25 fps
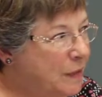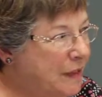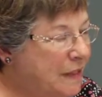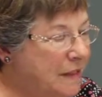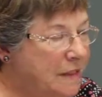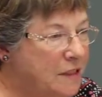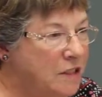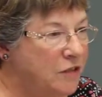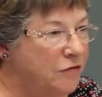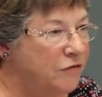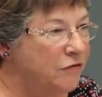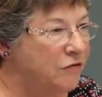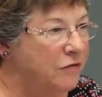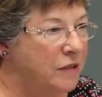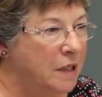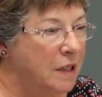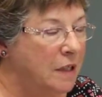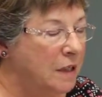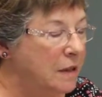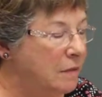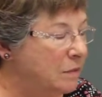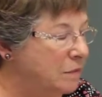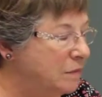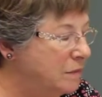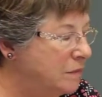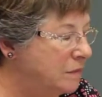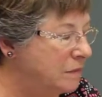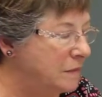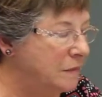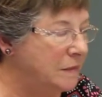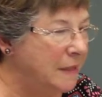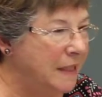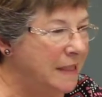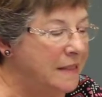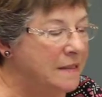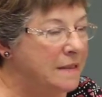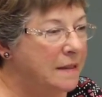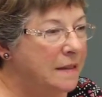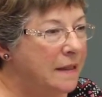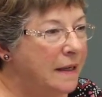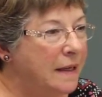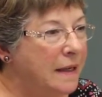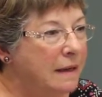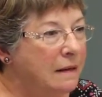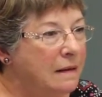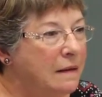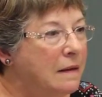been to Italy